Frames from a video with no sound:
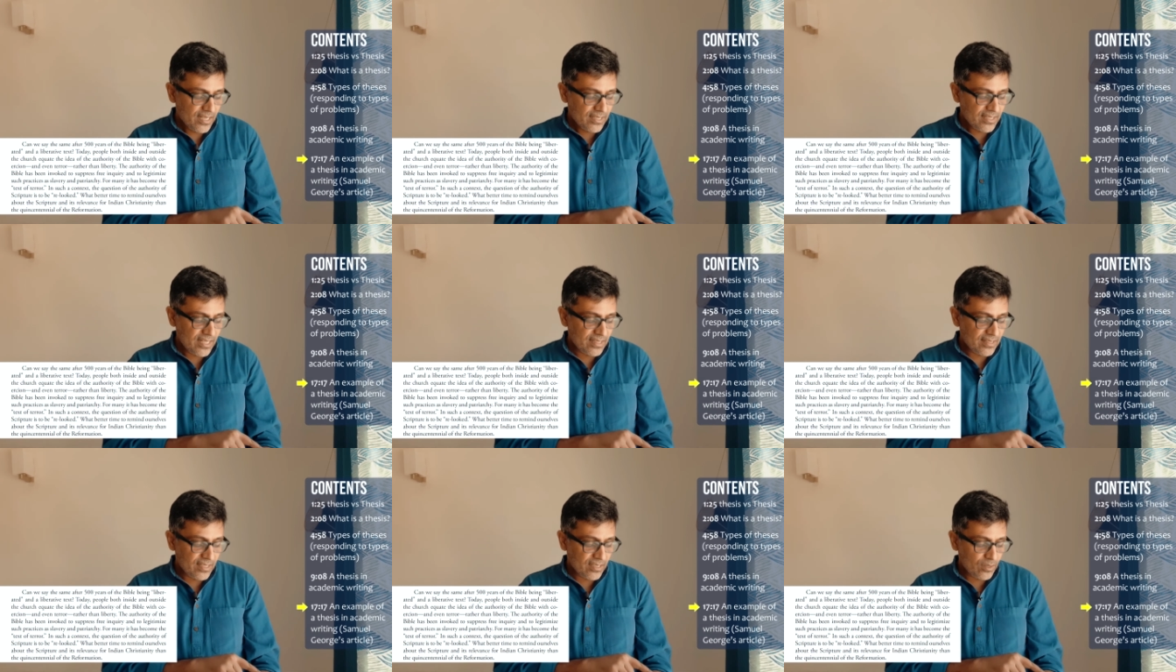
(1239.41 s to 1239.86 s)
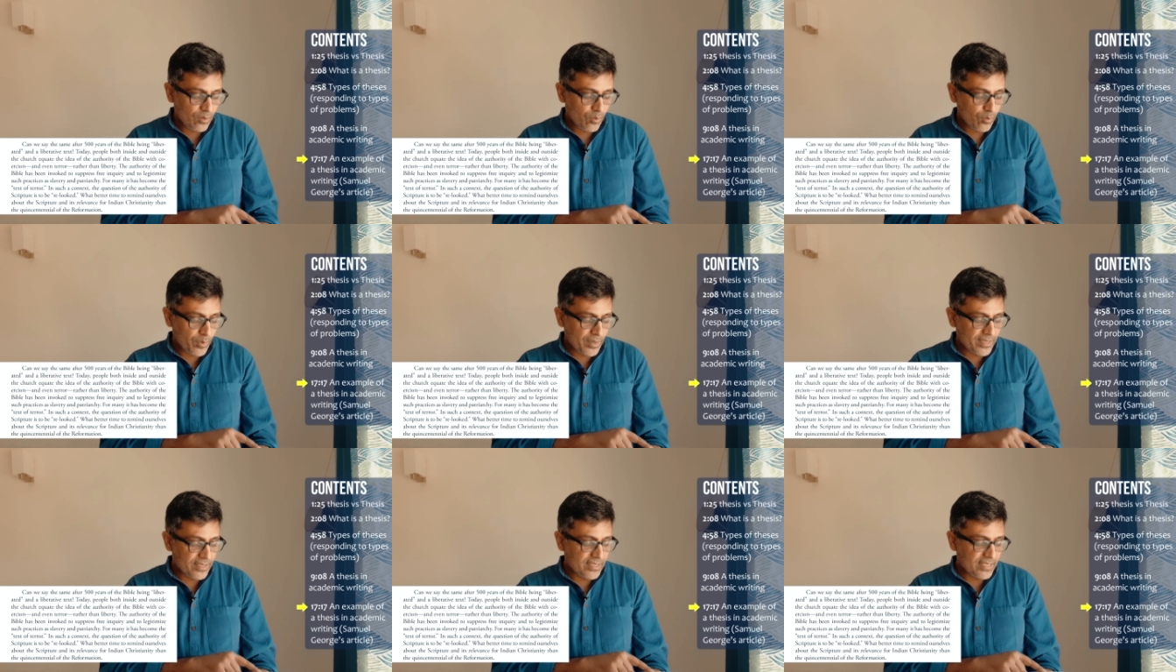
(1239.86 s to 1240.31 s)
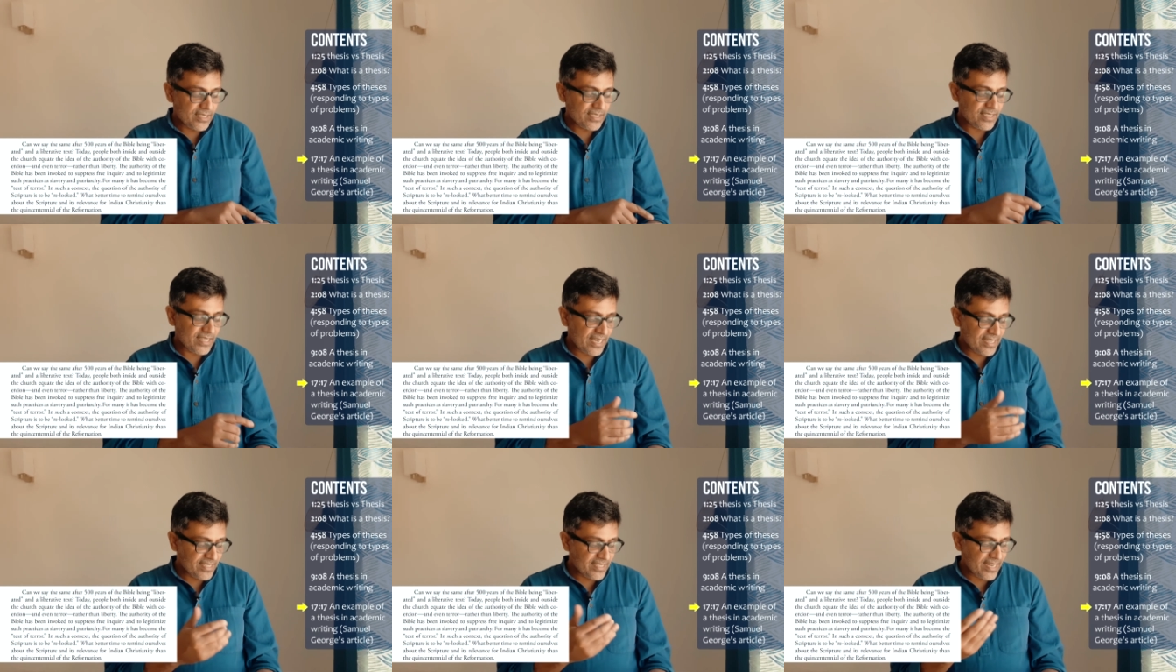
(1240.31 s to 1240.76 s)
than the
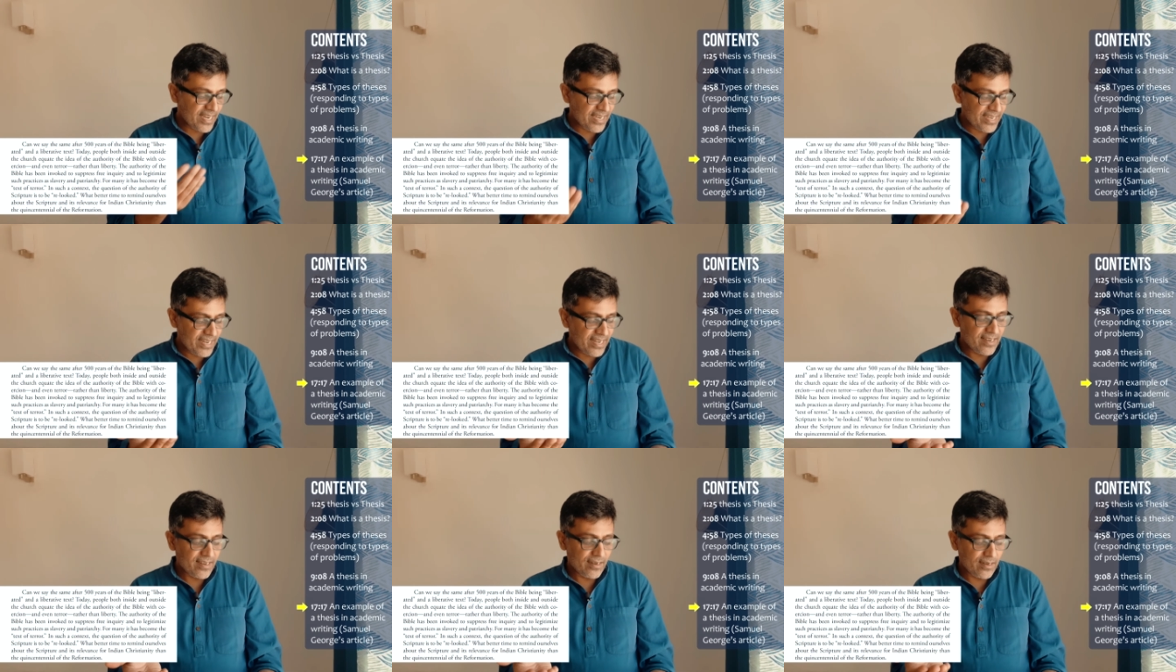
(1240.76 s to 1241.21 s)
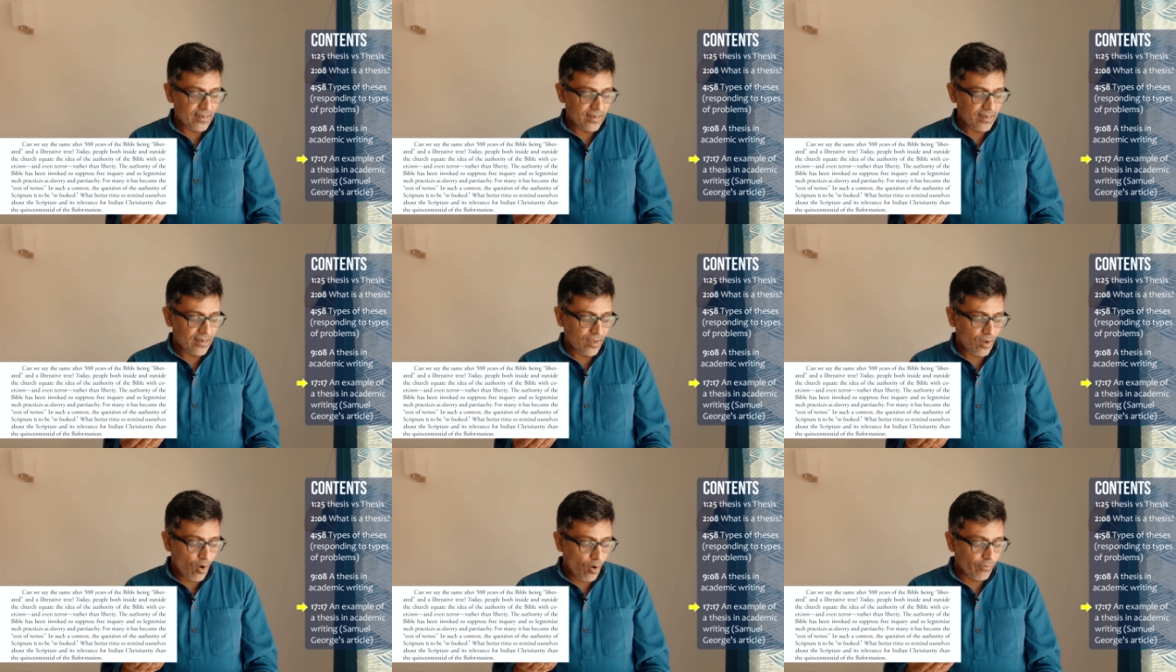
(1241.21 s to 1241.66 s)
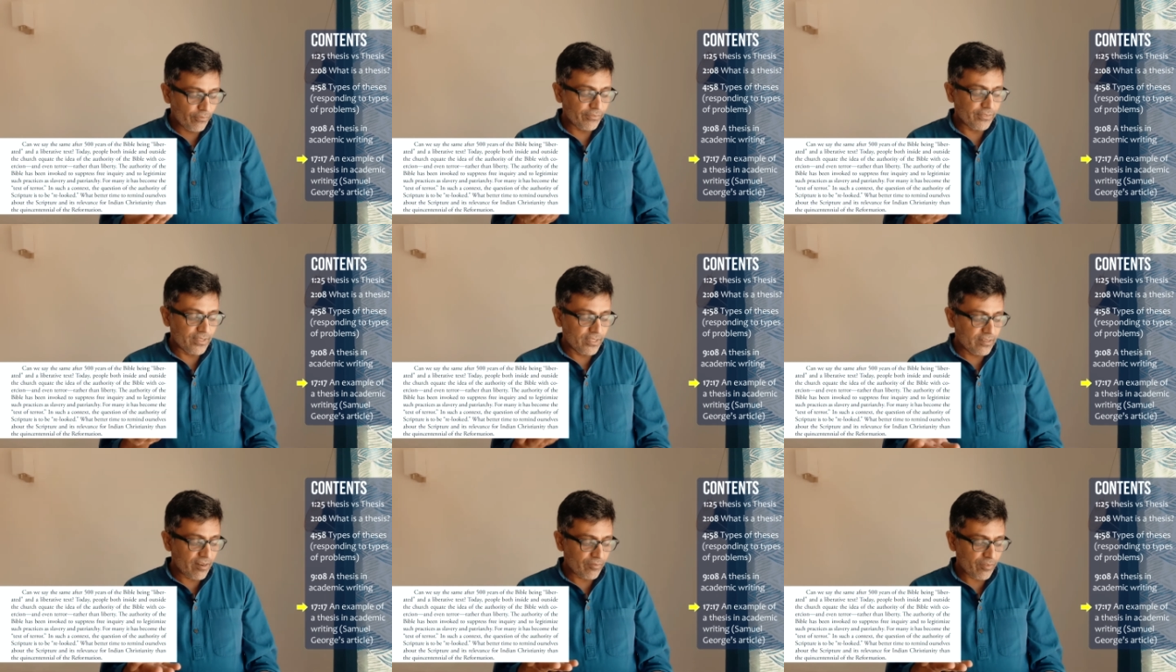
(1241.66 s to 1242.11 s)
quincentennial of
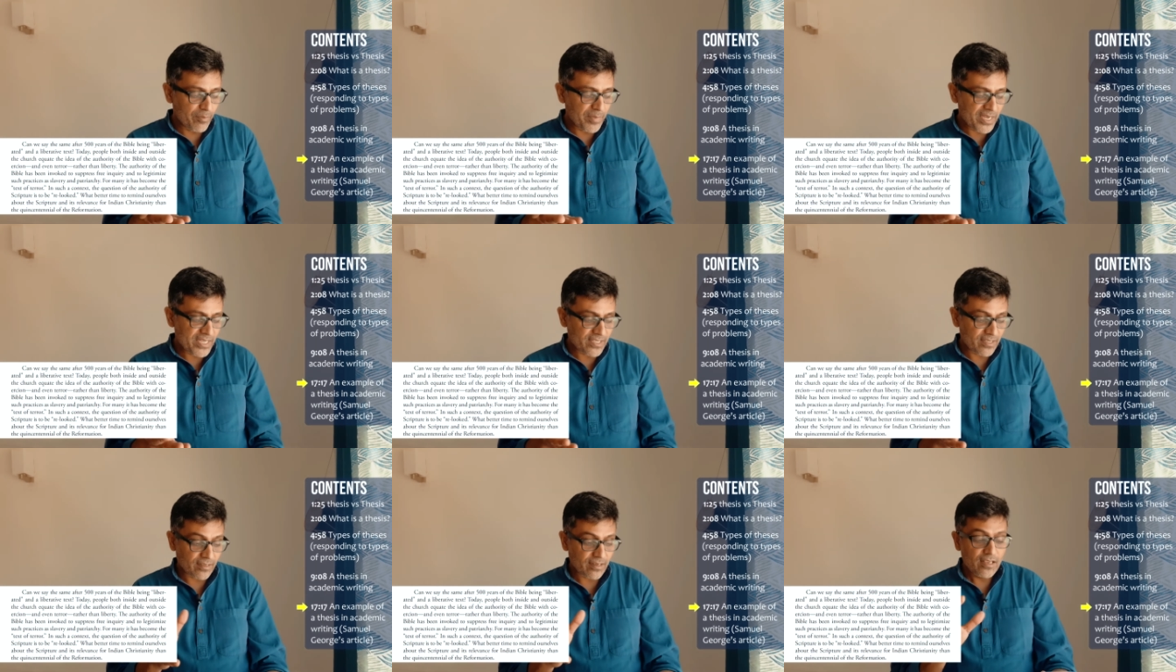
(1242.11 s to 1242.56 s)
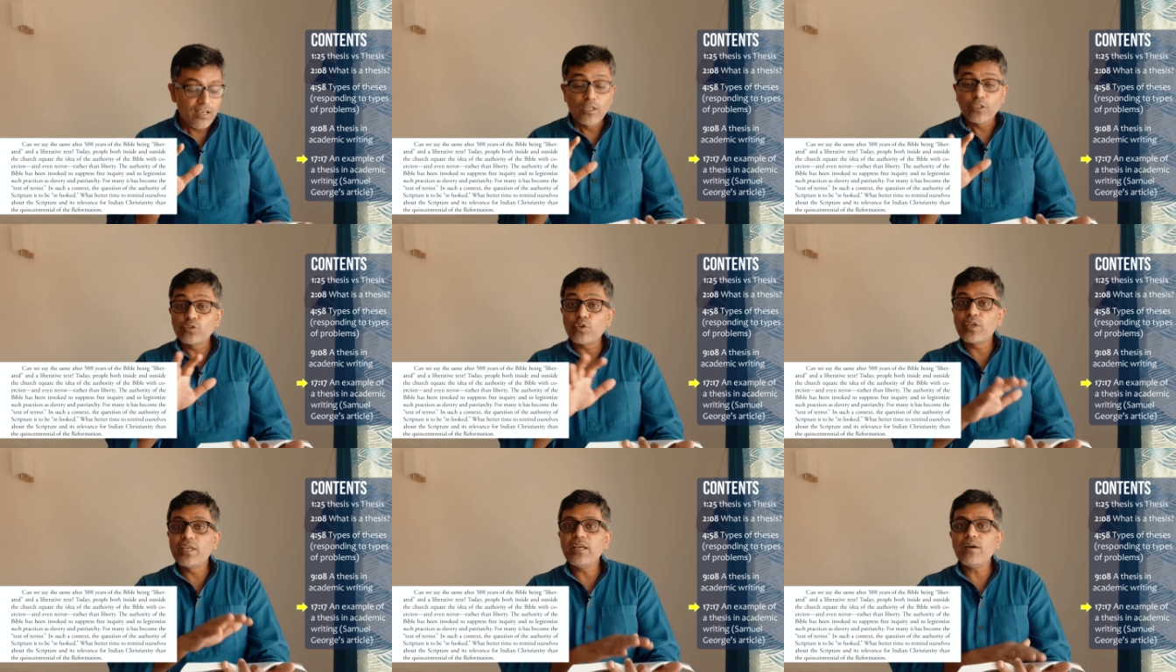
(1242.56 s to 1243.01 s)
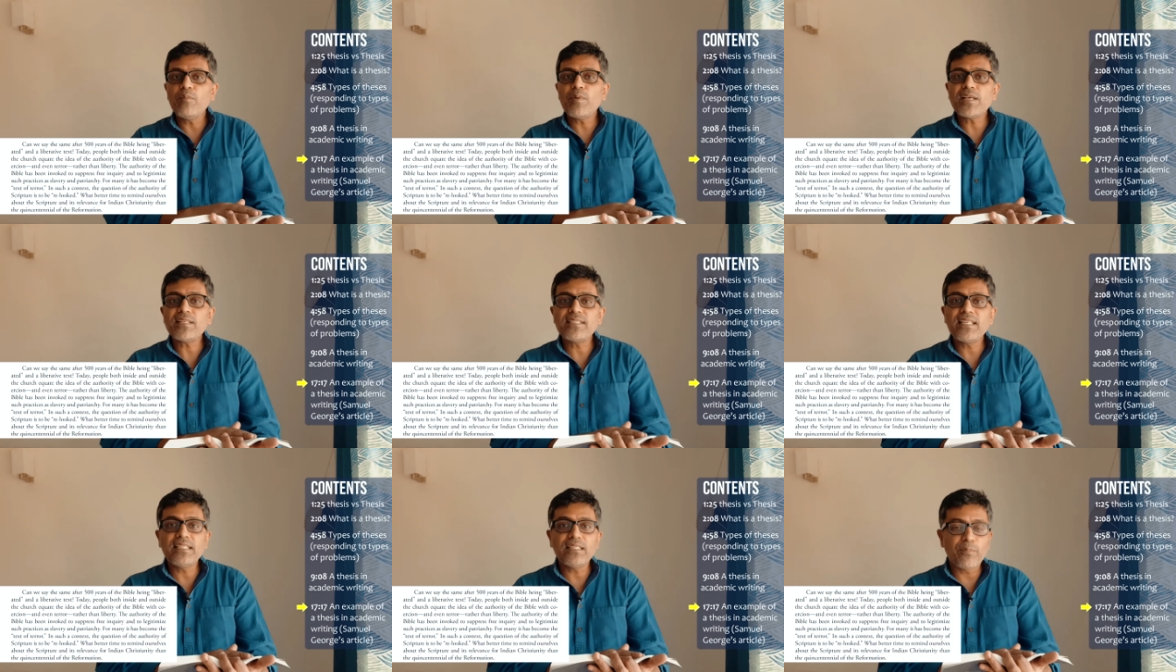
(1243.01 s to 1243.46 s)
the Reformation? So here we
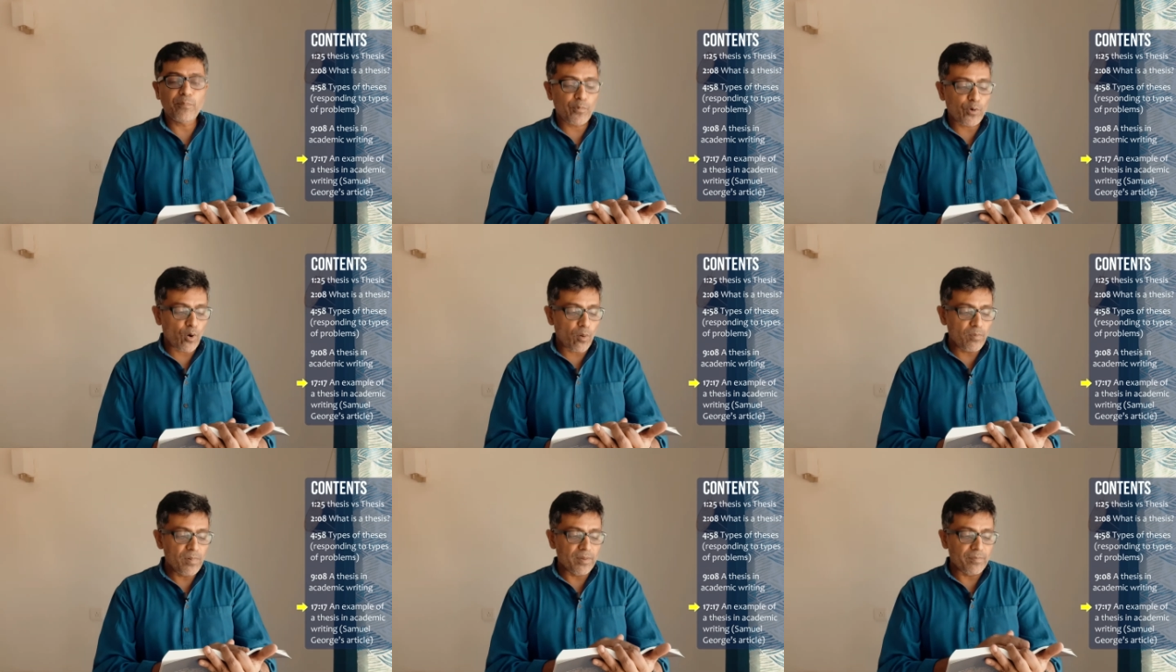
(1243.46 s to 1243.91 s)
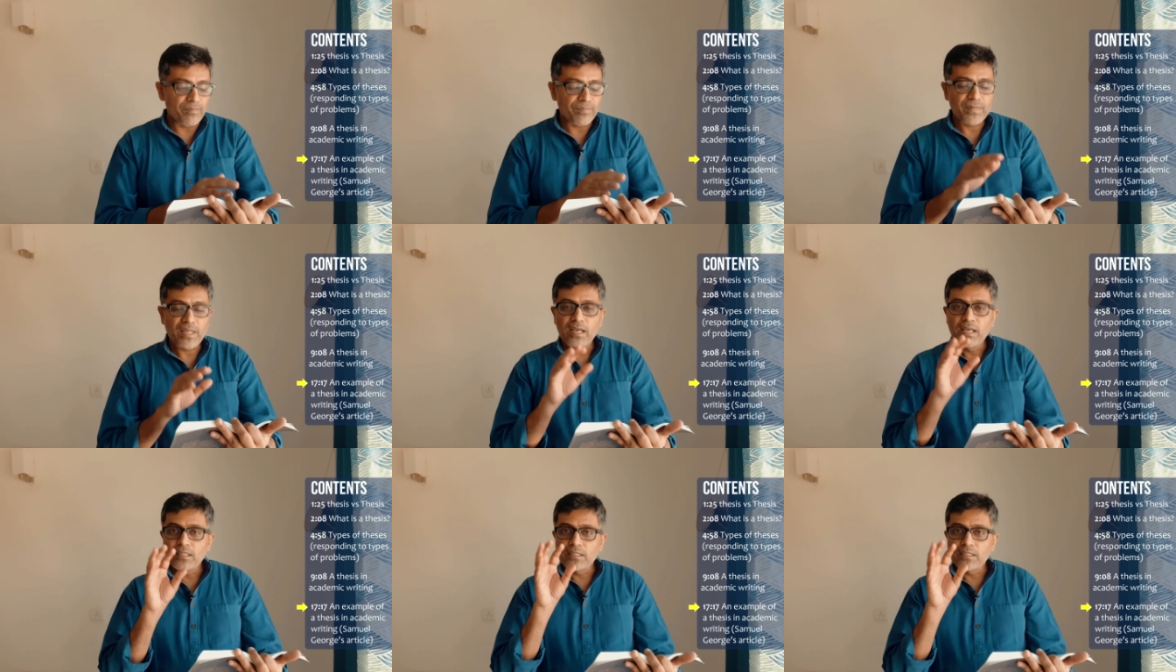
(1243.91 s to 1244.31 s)
are seeing the problem.